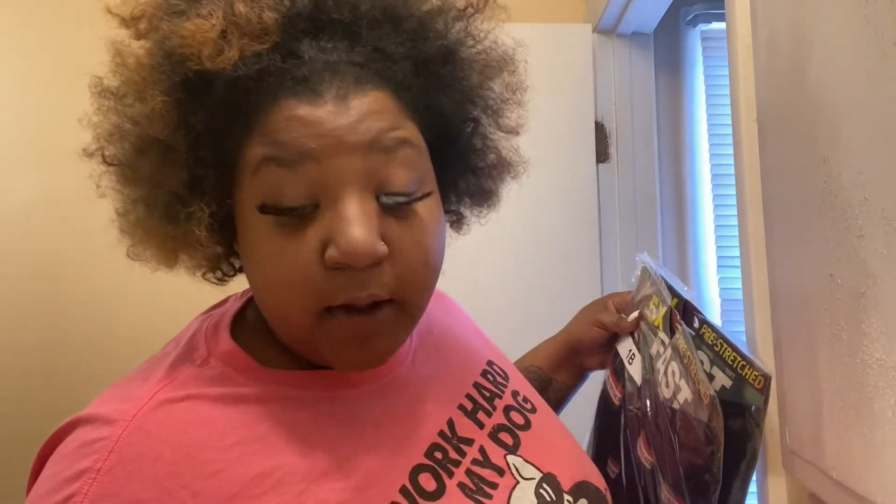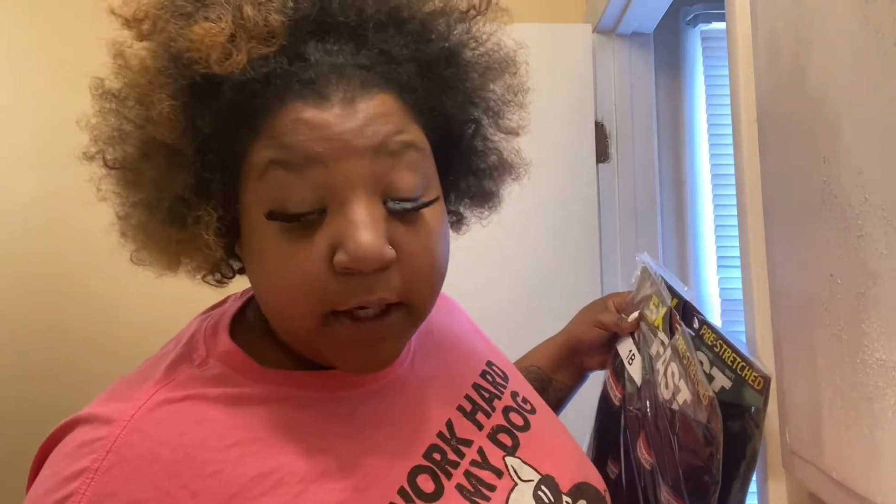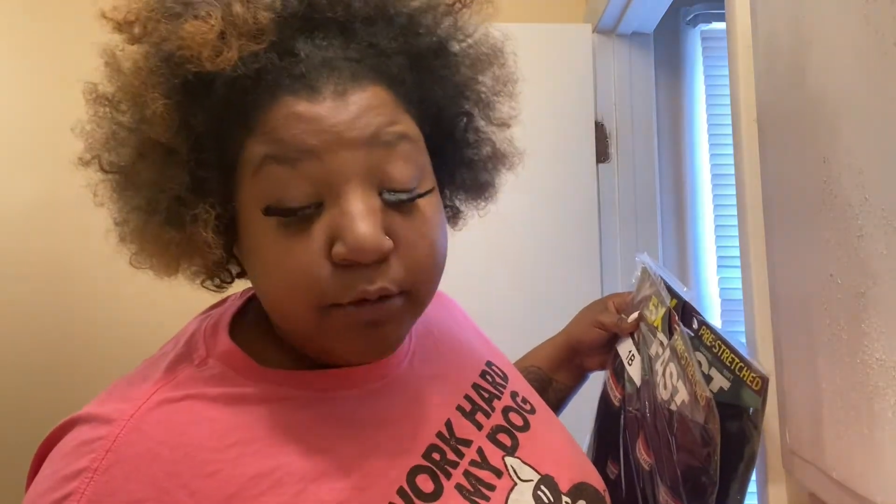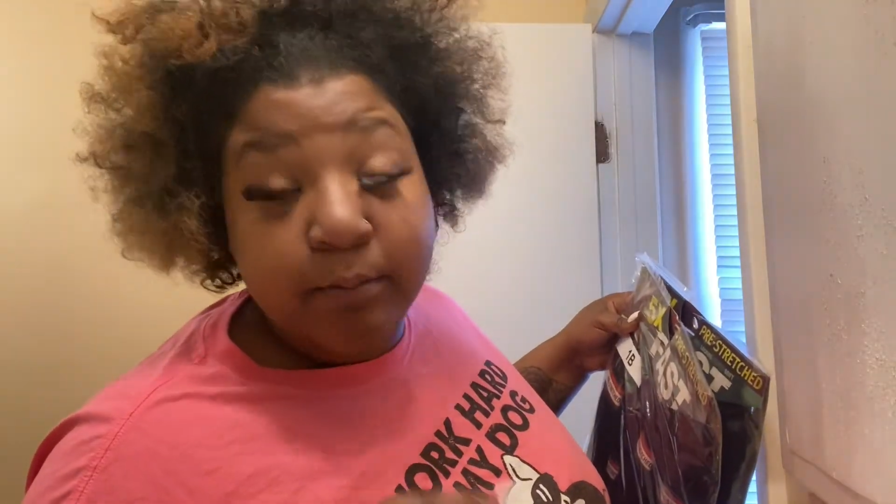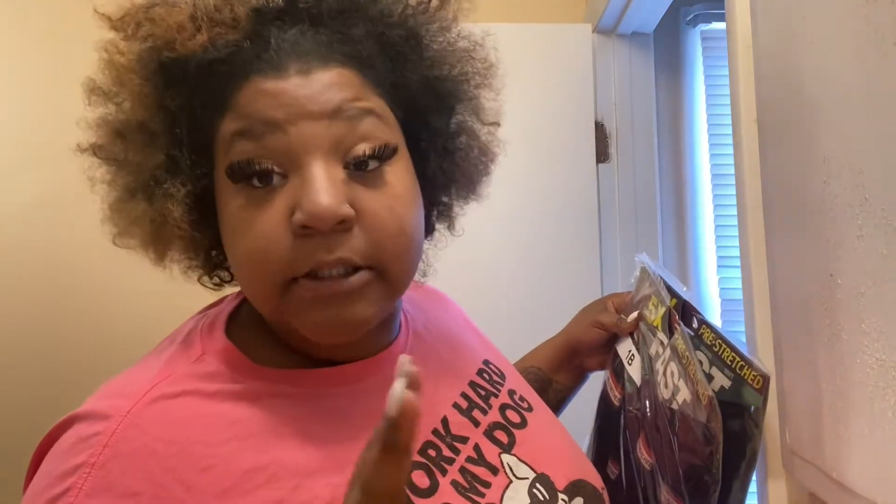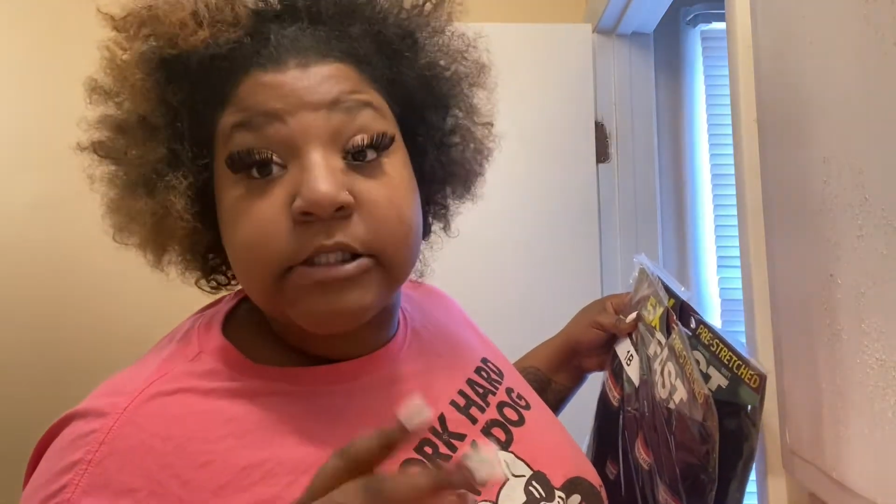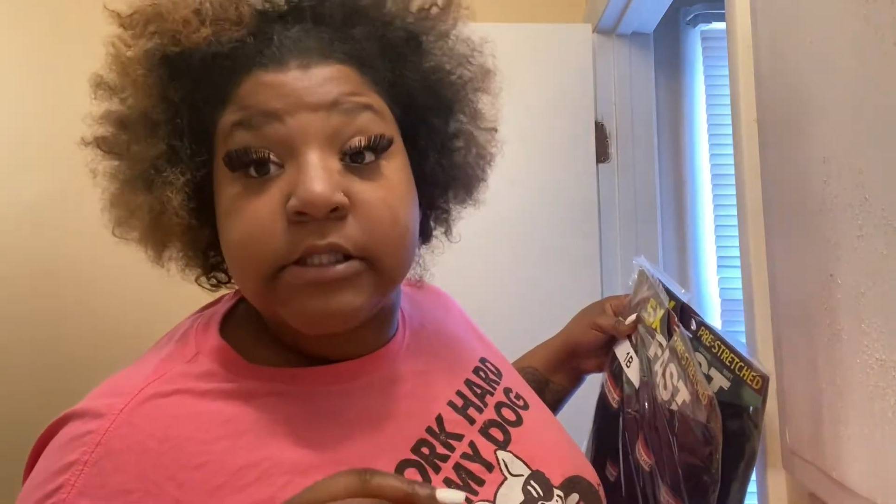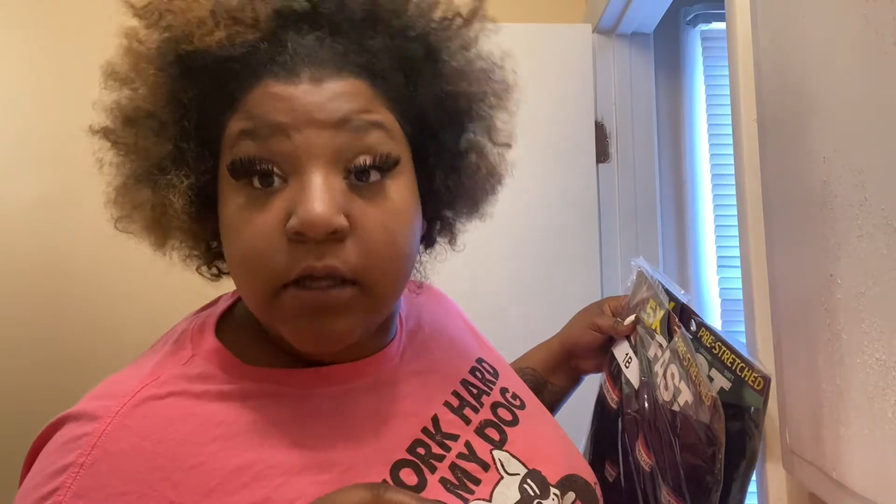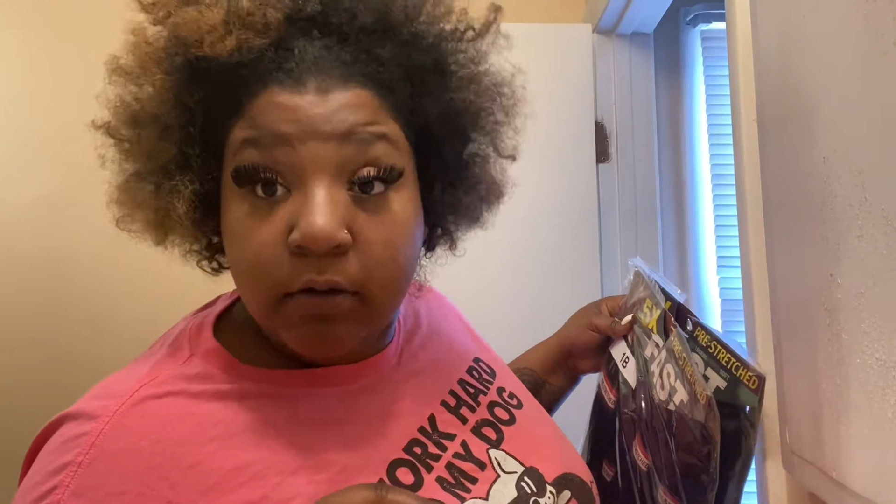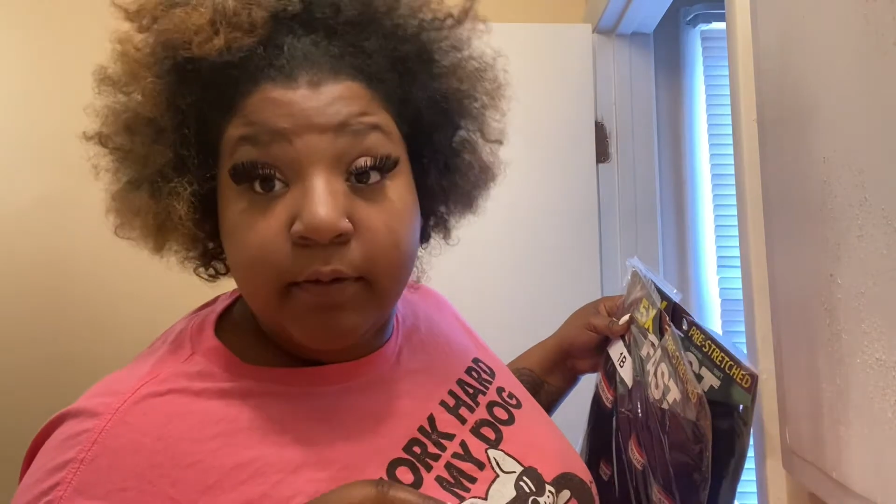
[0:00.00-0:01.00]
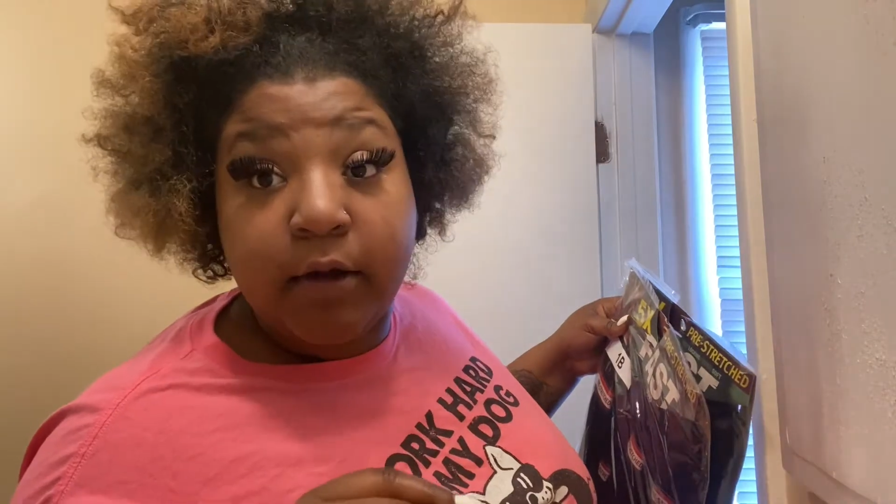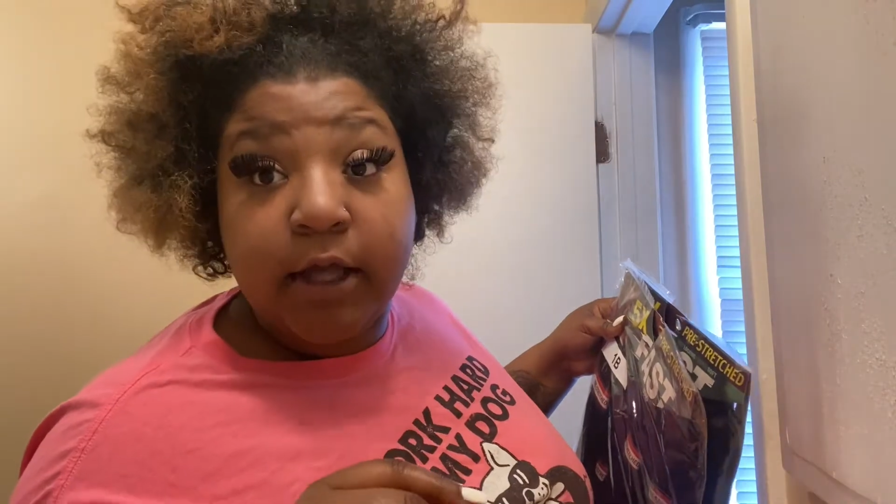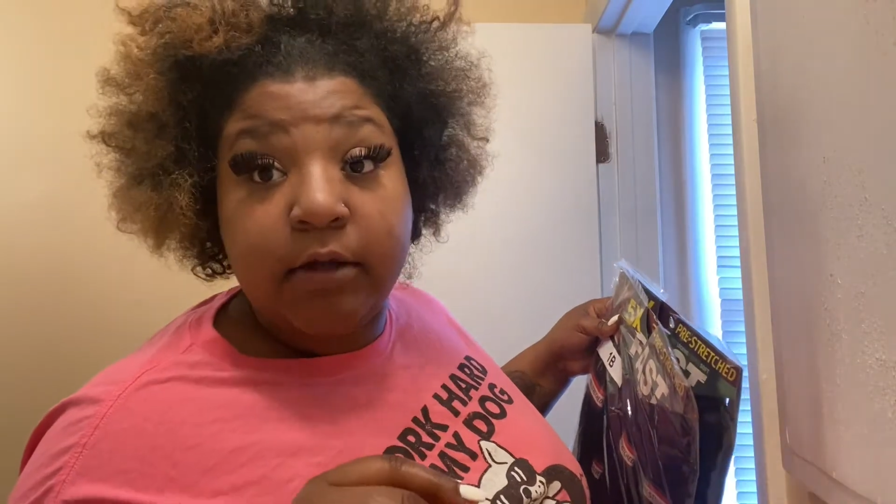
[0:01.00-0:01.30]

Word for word: how to do myself, okay?